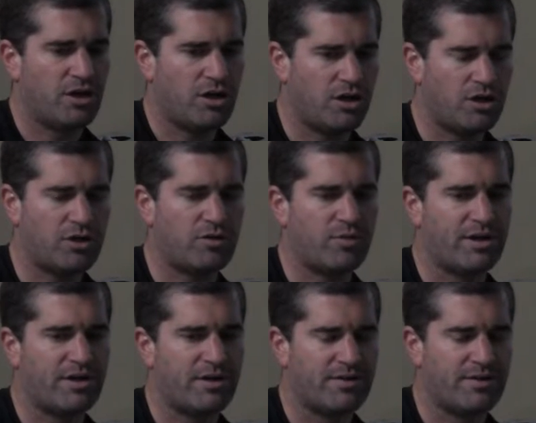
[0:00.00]

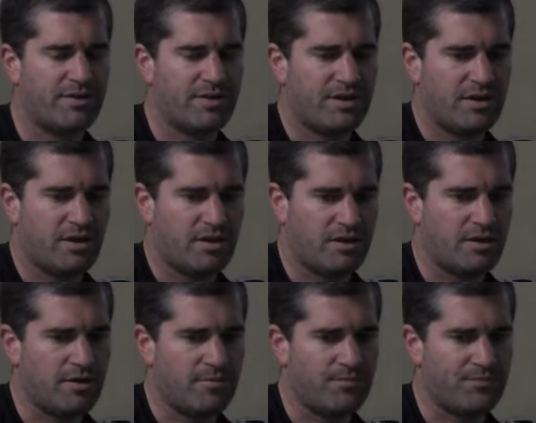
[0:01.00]
hardware,
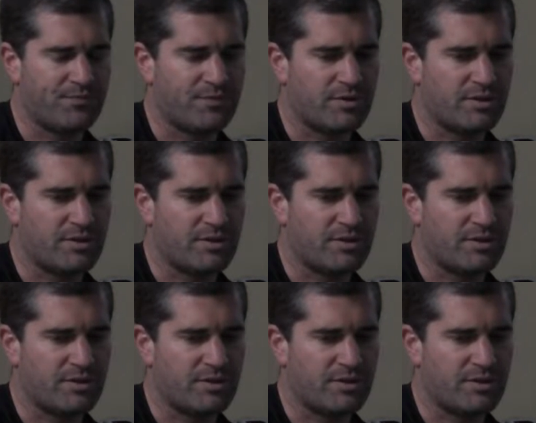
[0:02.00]
um,